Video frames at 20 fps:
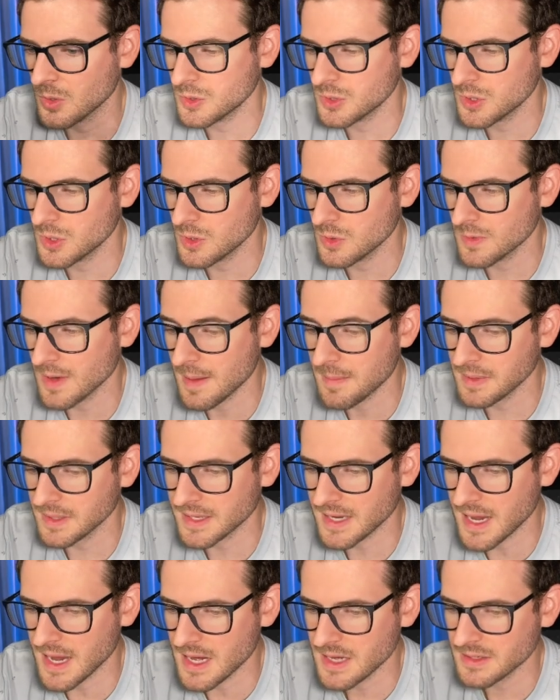to
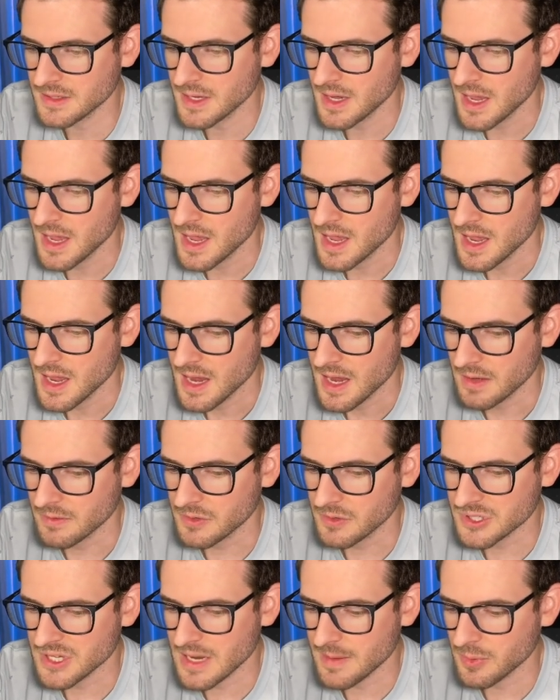replicate. And for
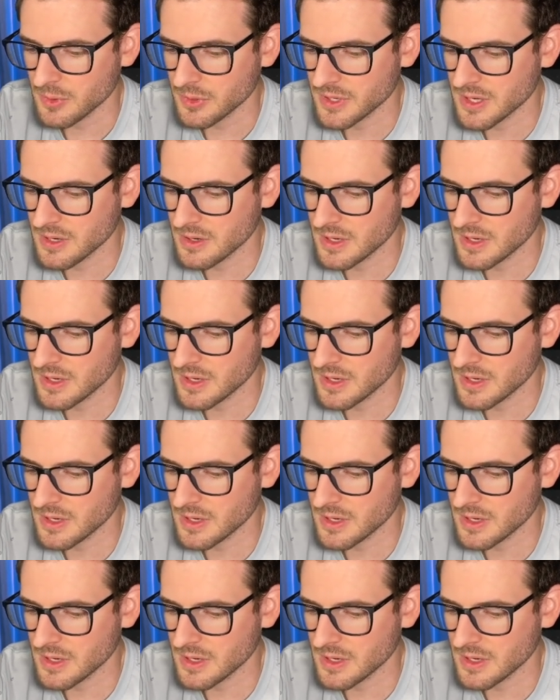example, here